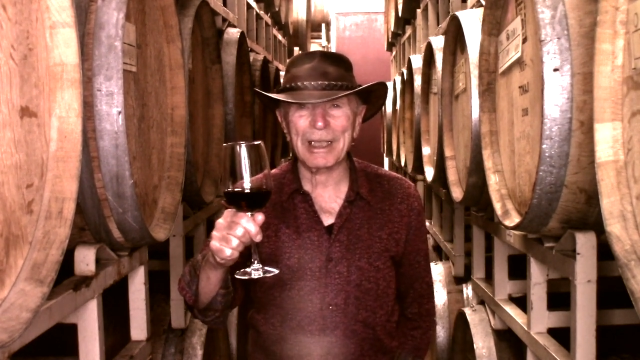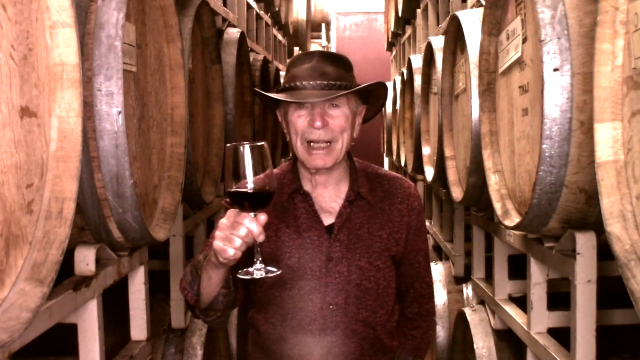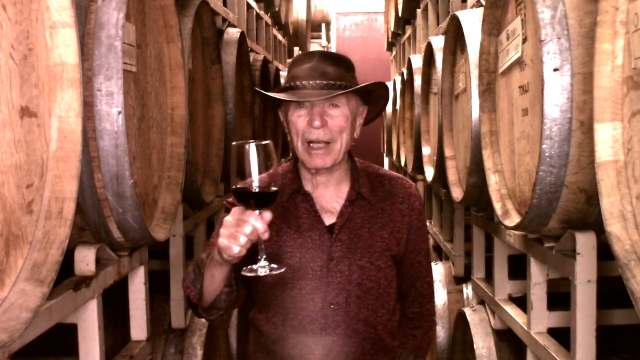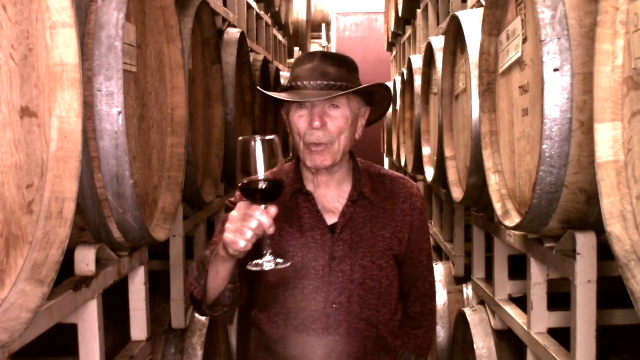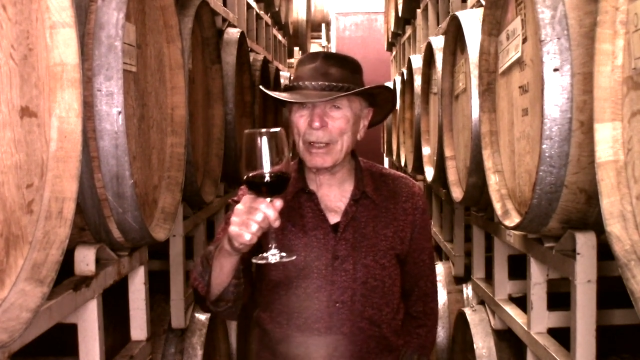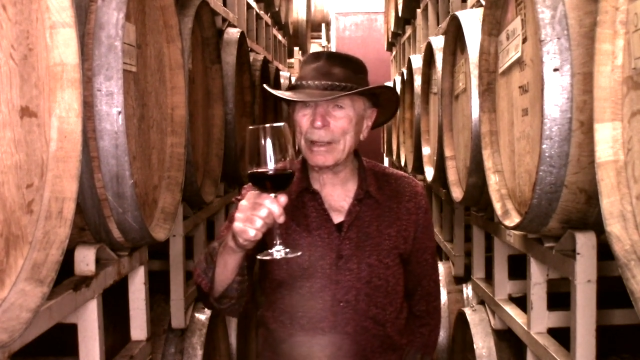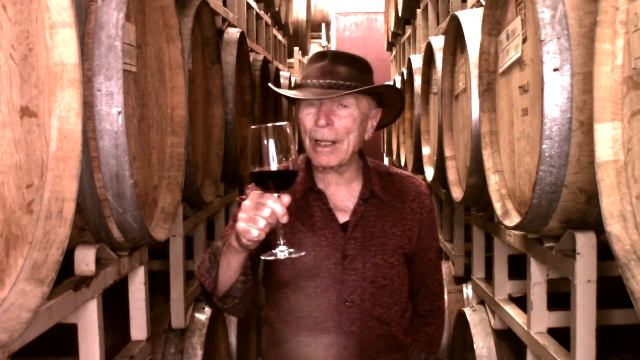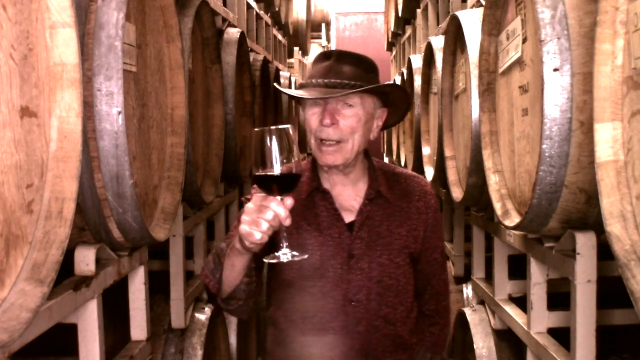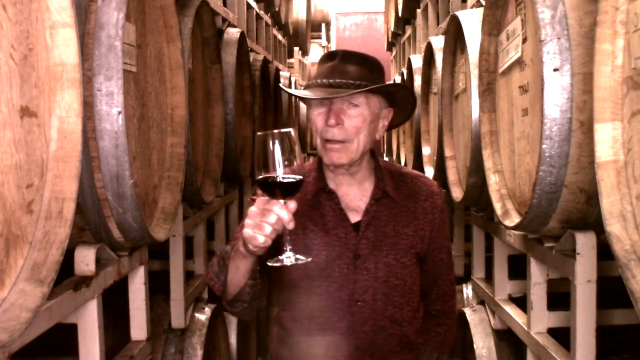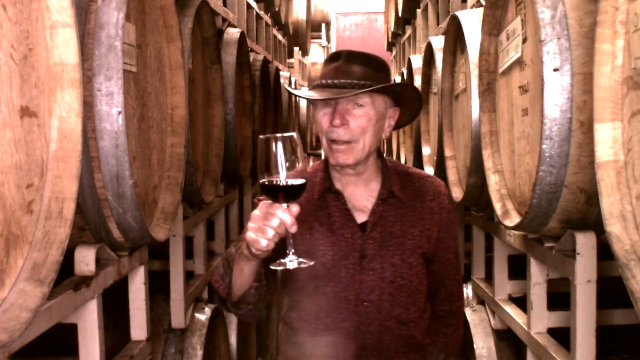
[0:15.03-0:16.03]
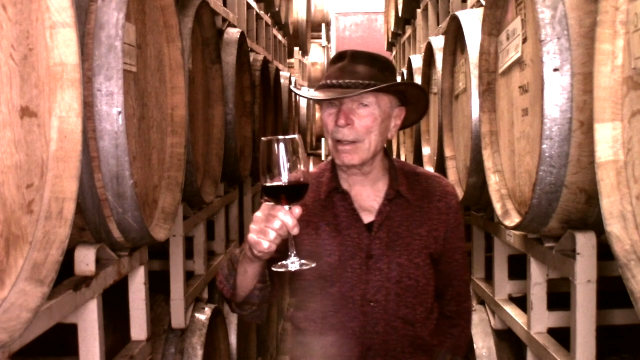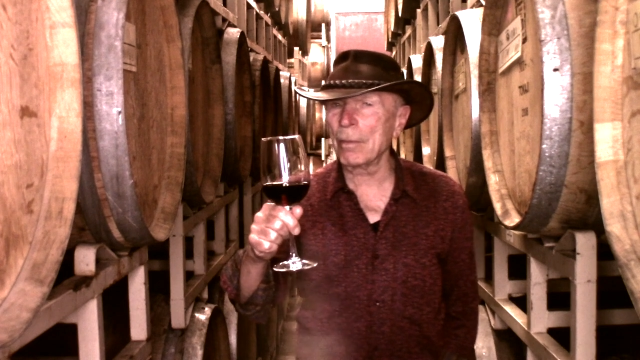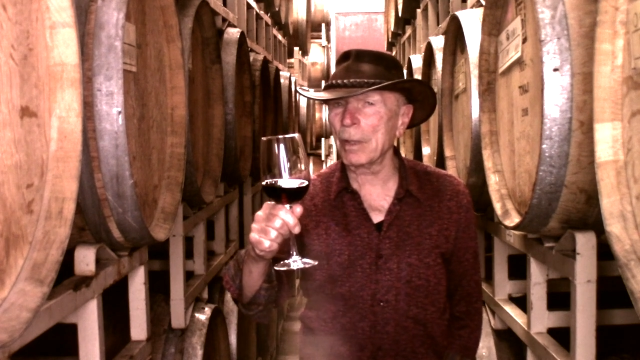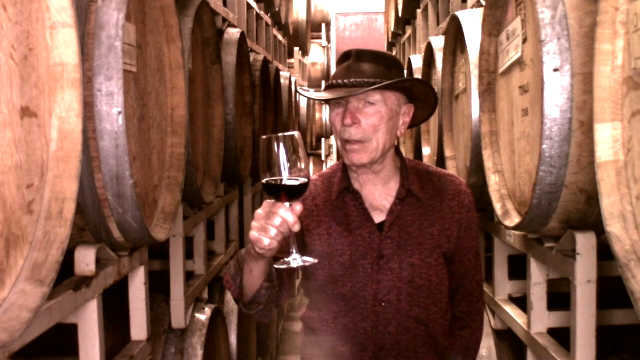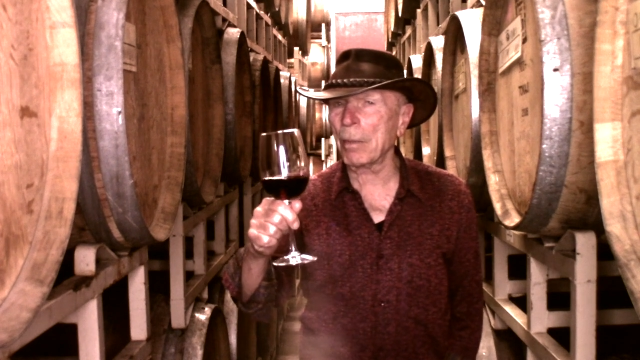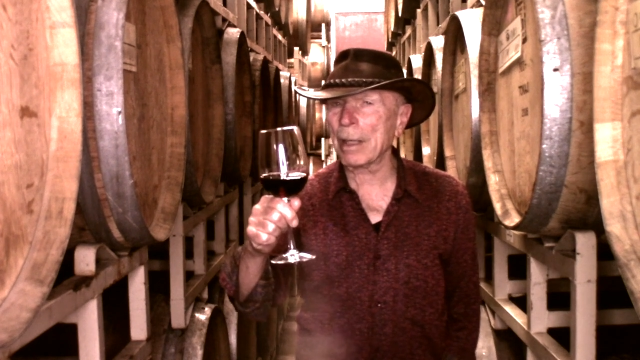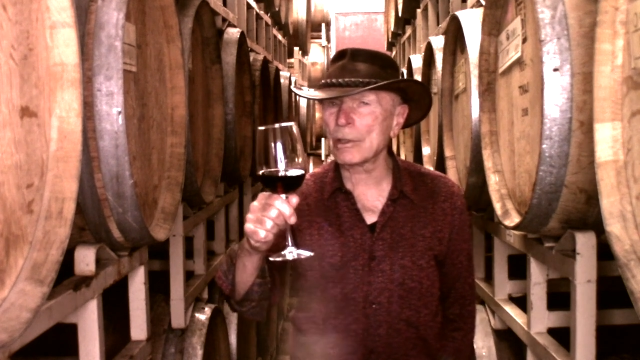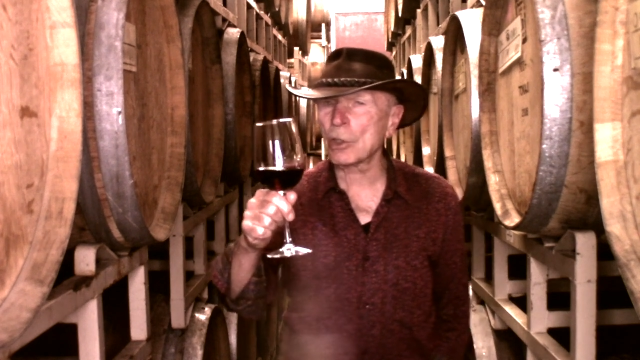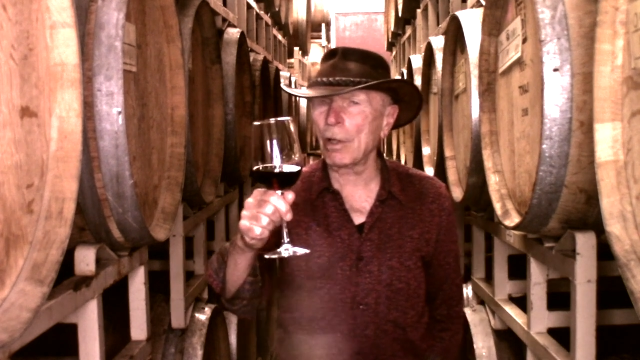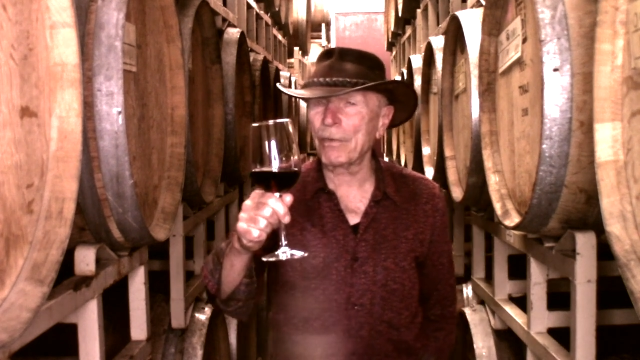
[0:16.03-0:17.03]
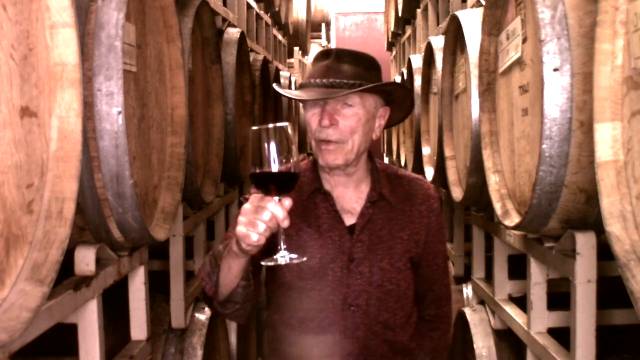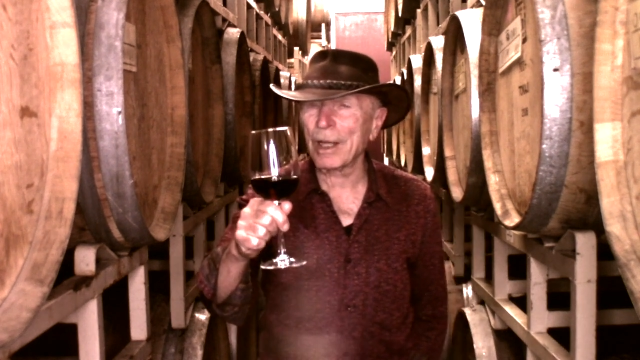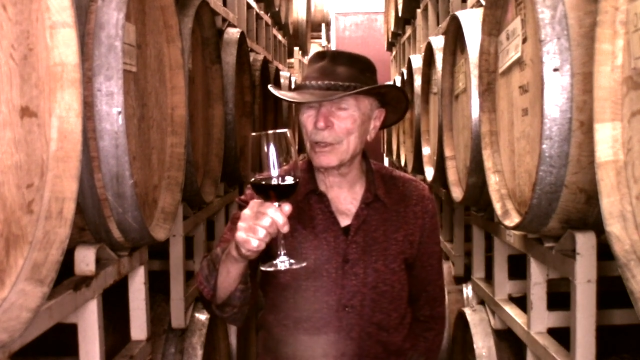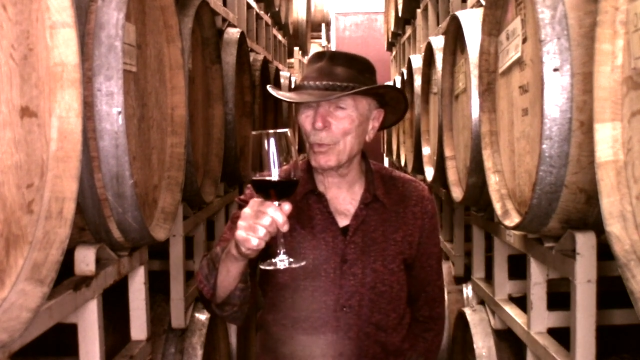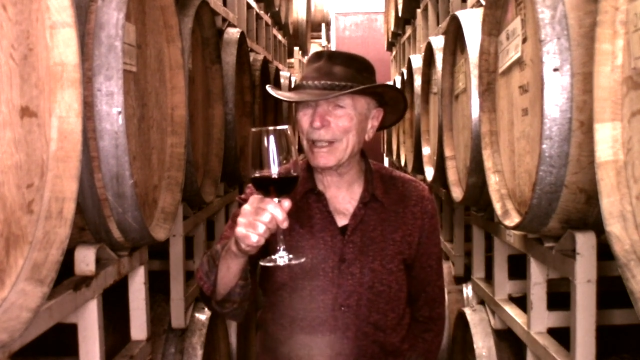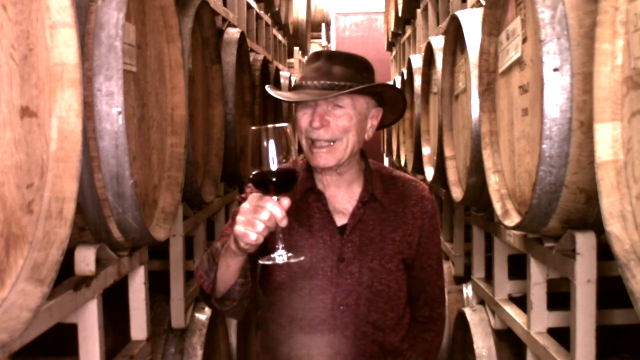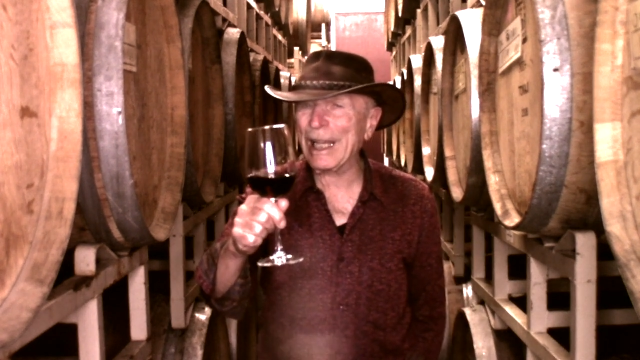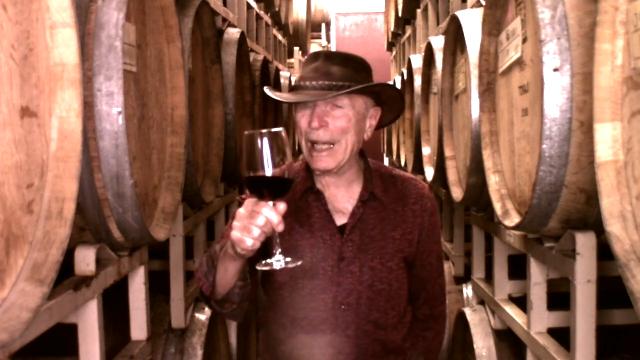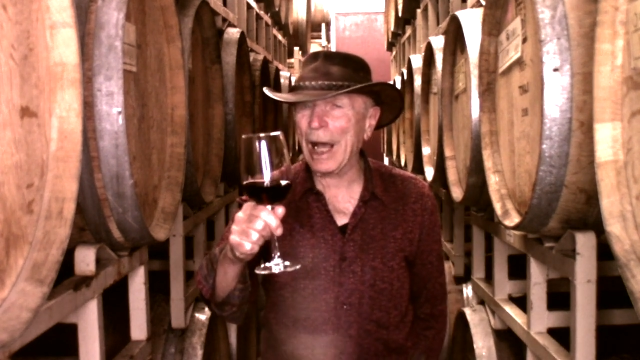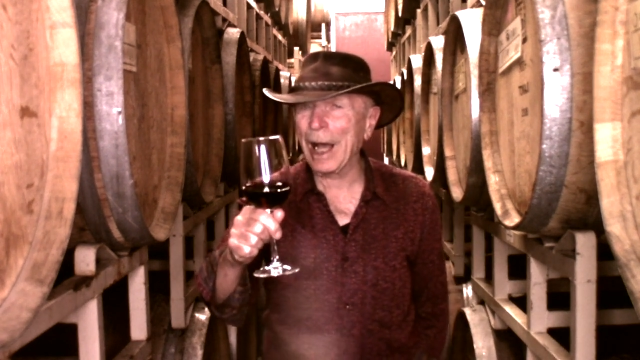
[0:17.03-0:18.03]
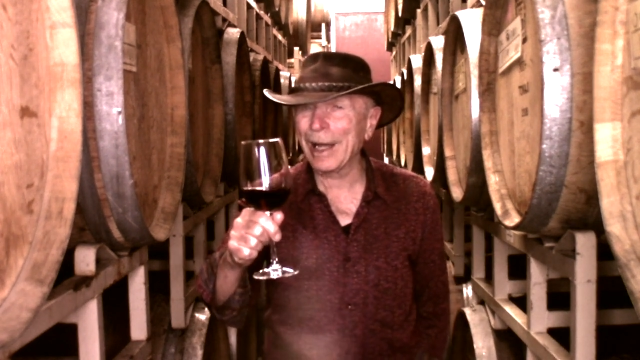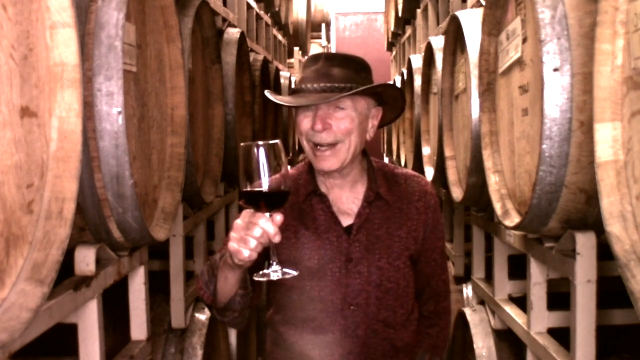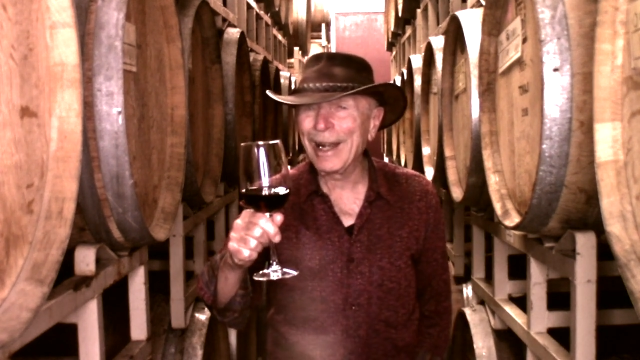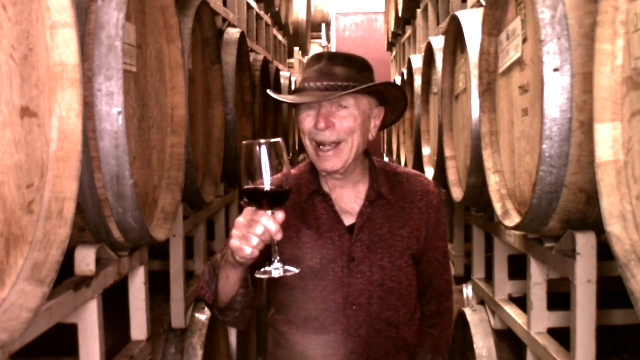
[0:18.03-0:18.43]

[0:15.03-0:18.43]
and I want to tell you a little bit about sulfites, what they are,